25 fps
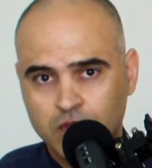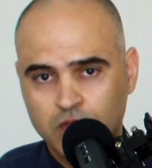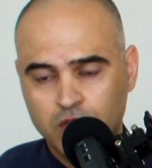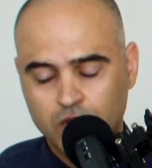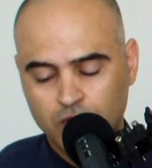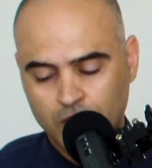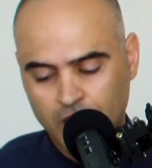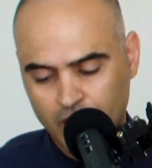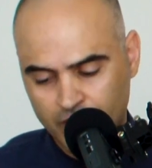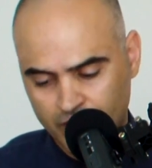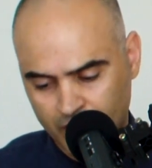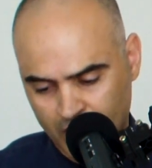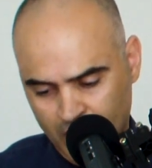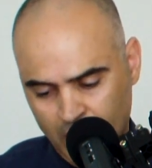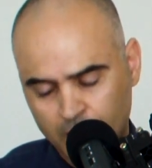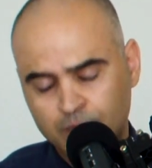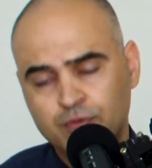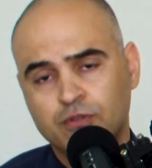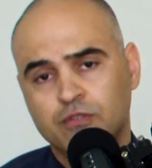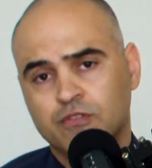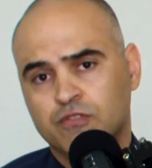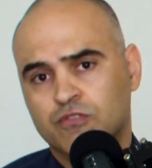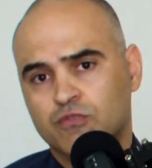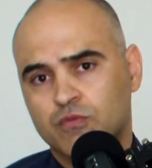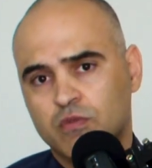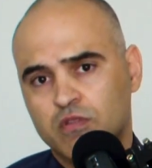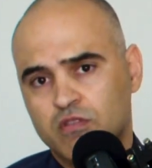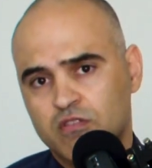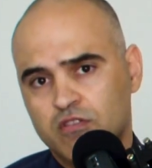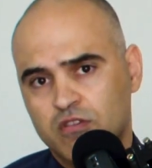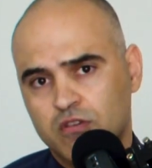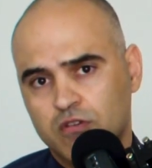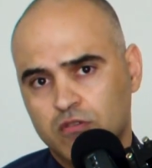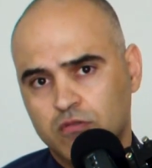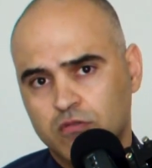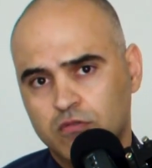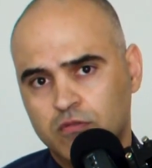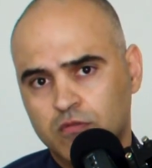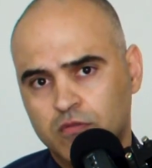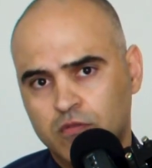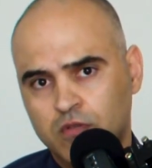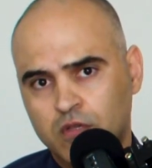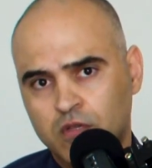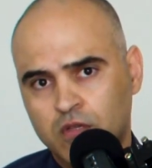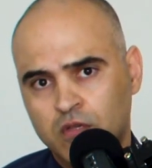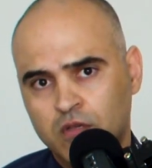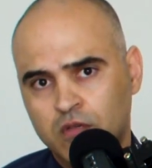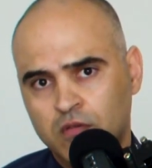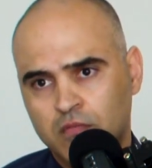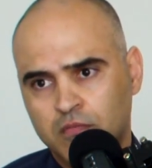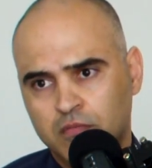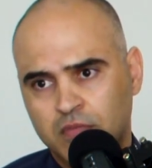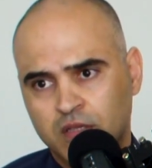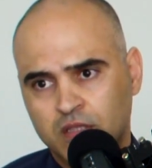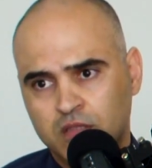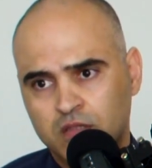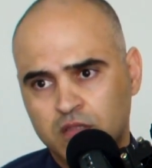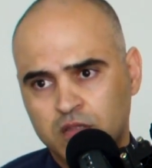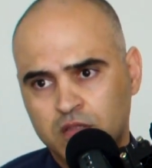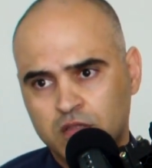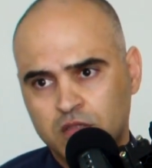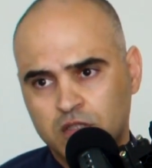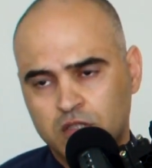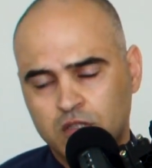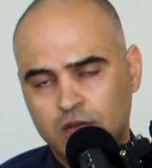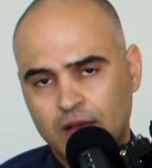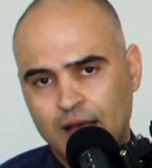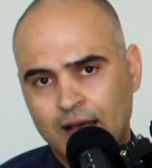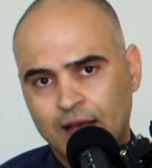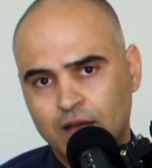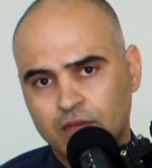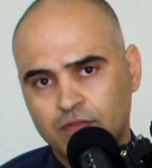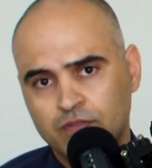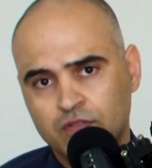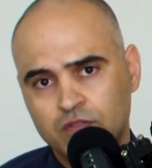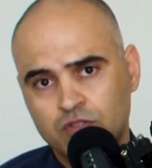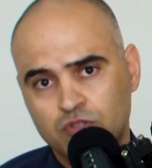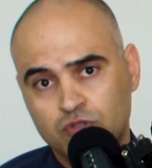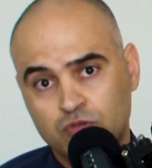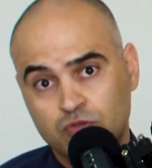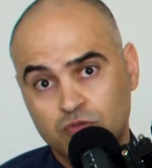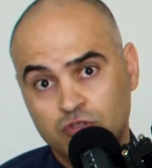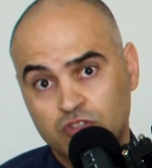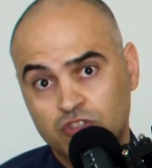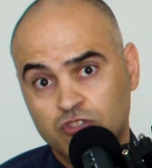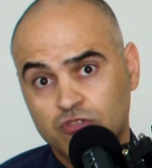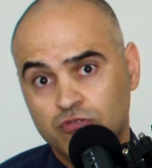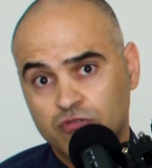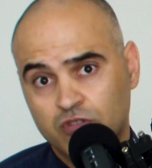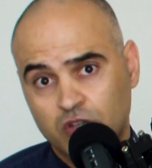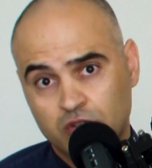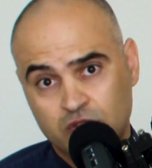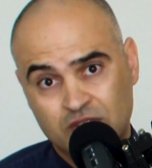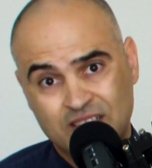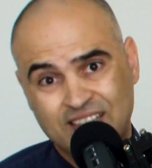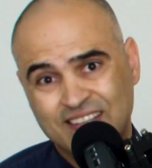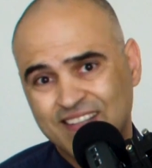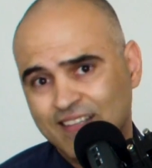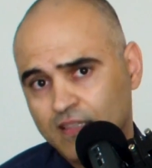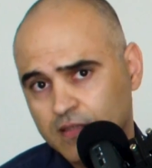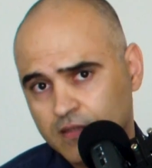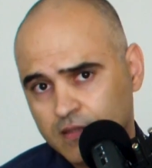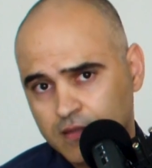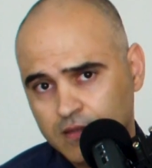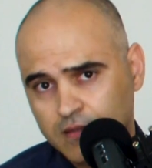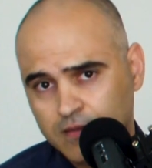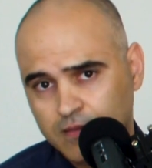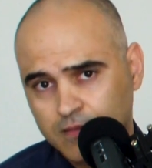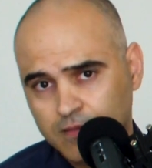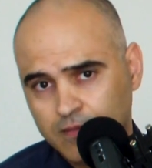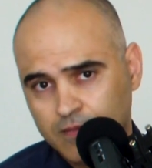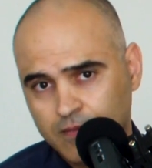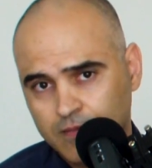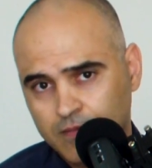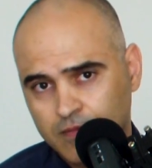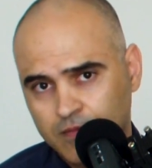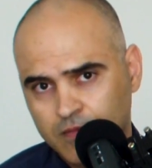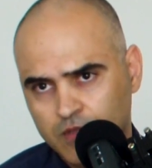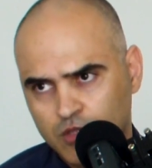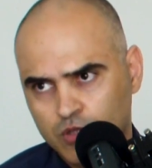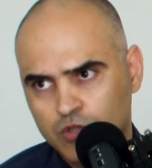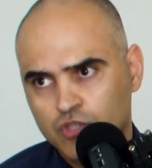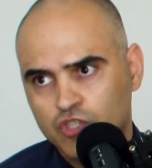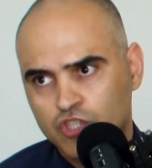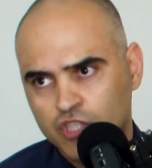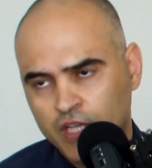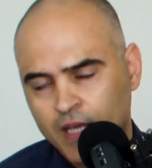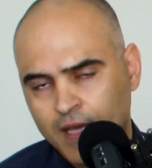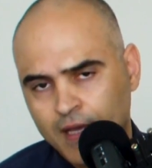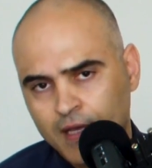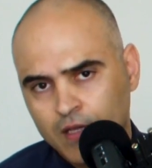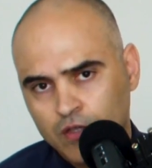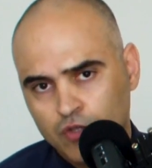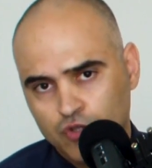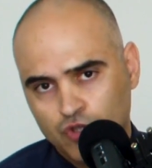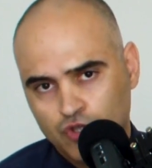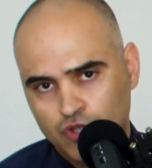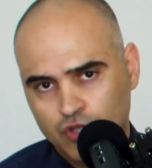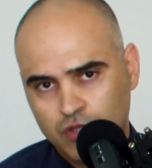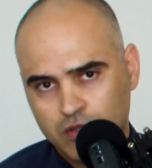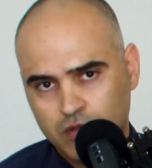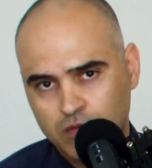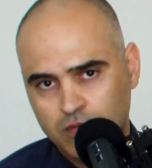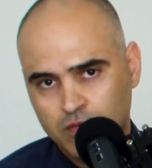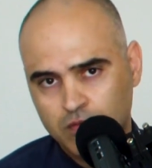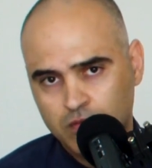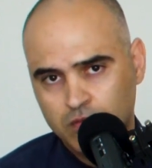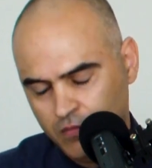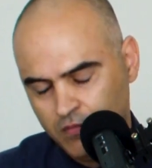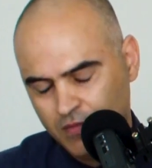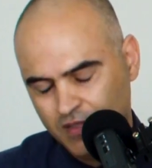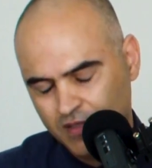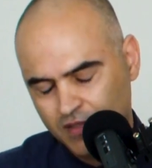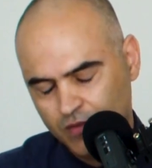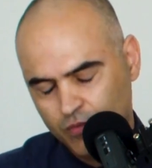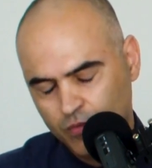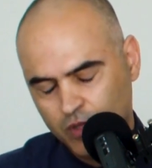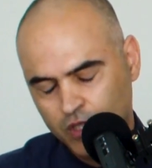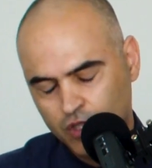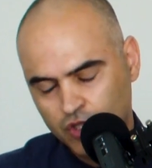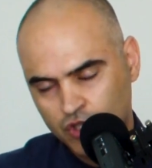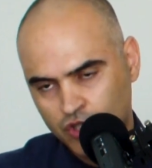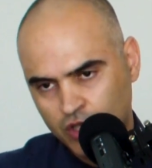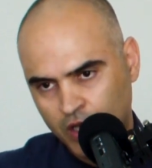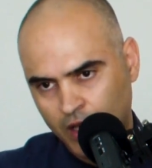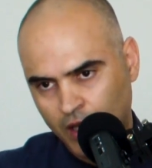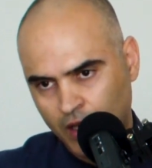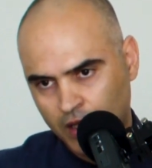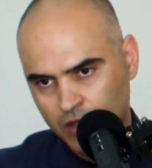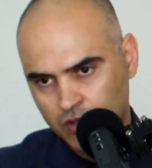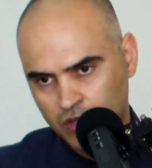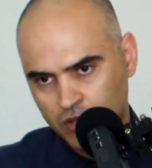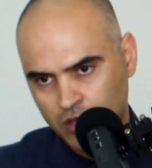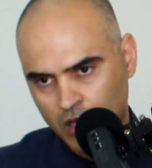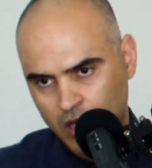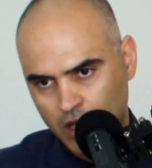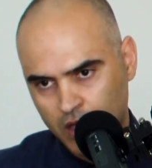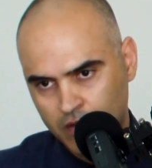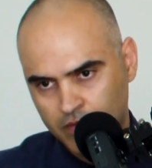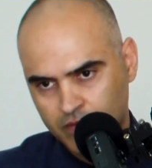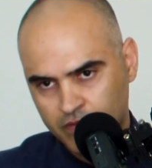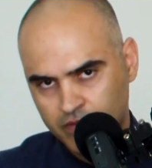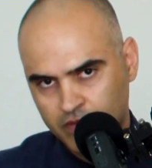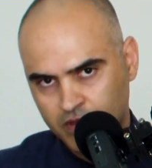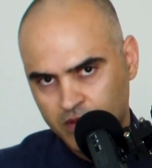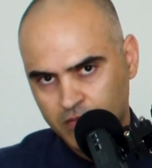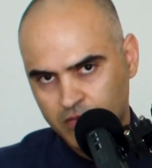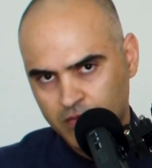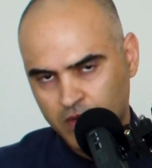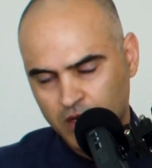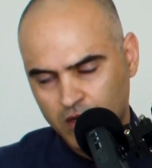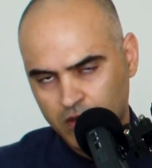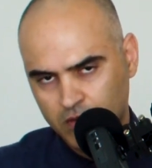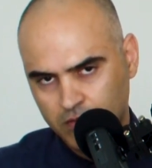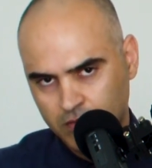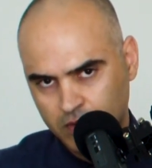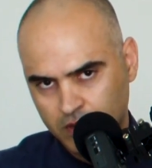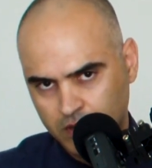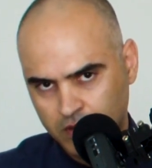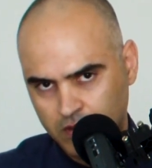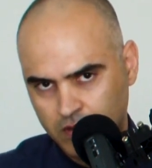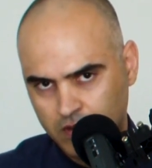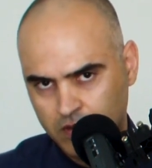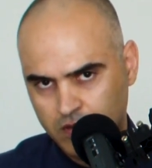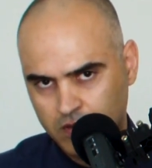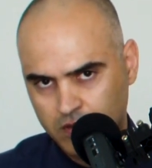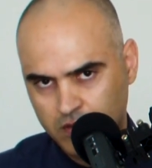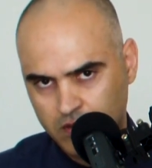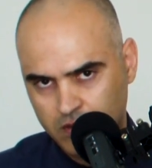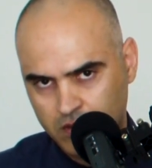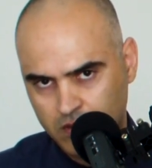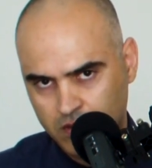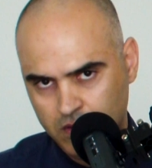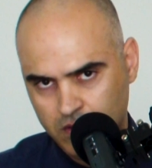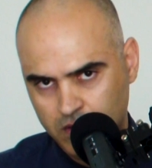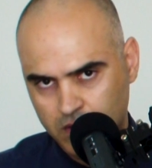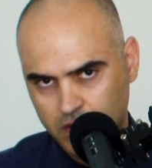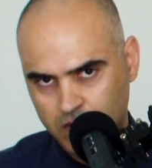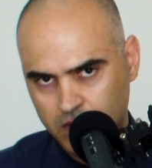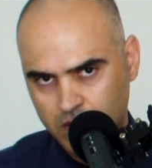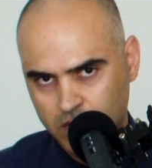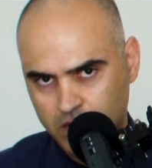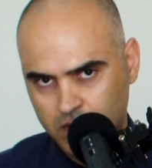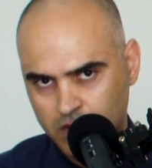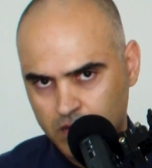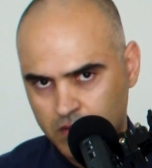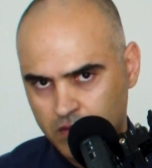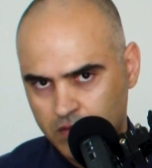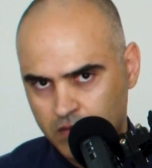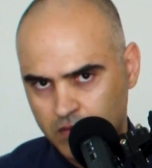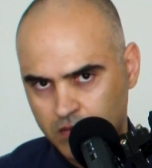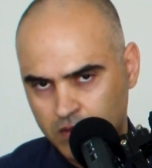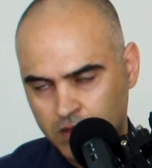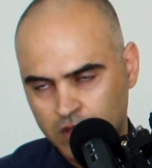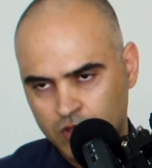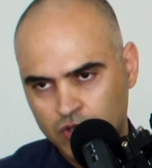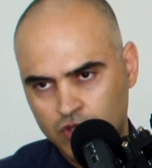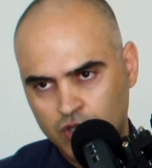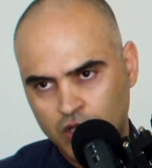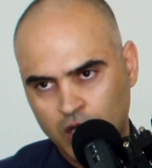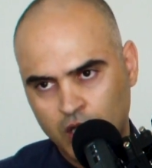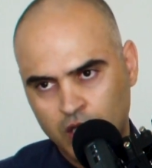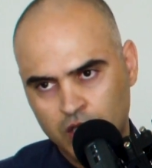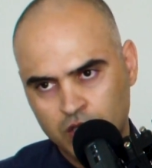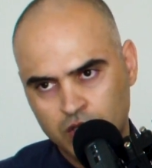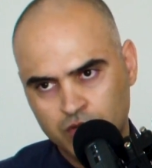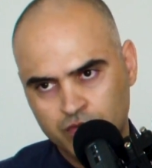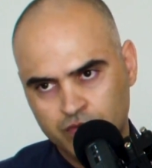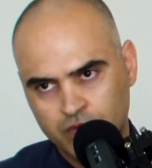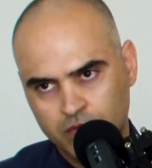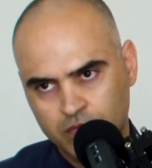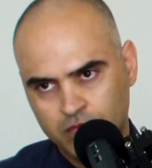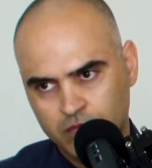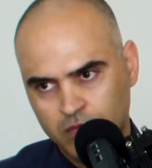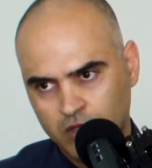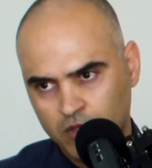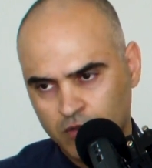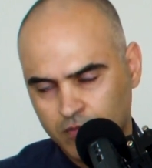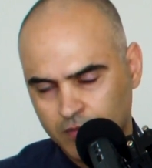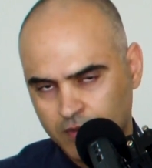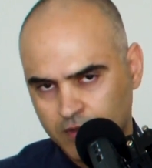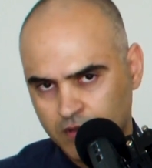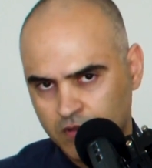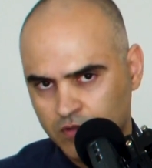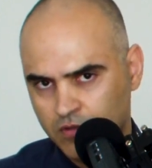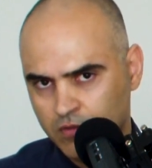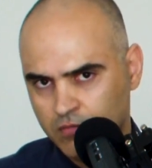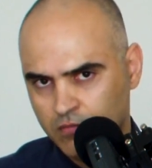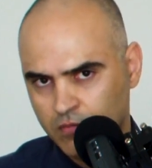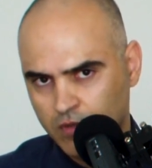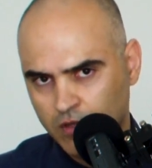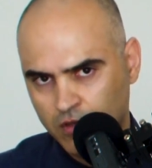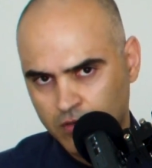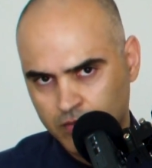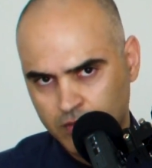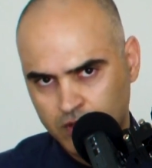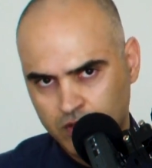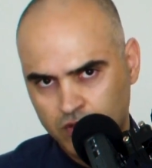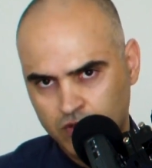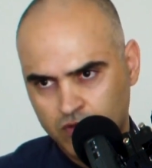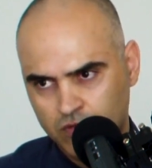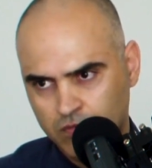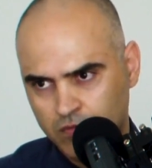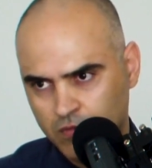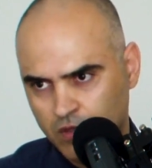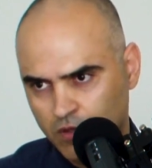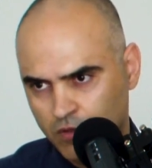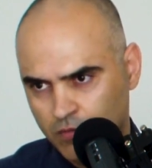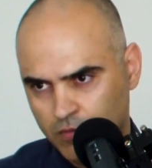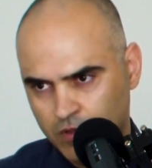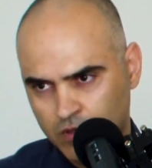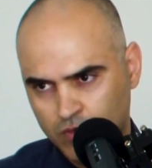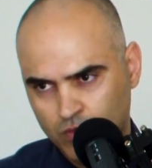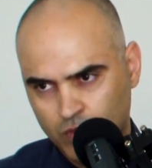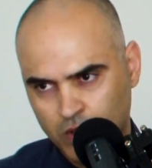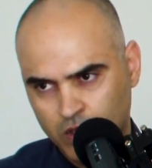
You have apples with you, but you have two euros less. You changed because we change every moment. We change from moment to moment to moment.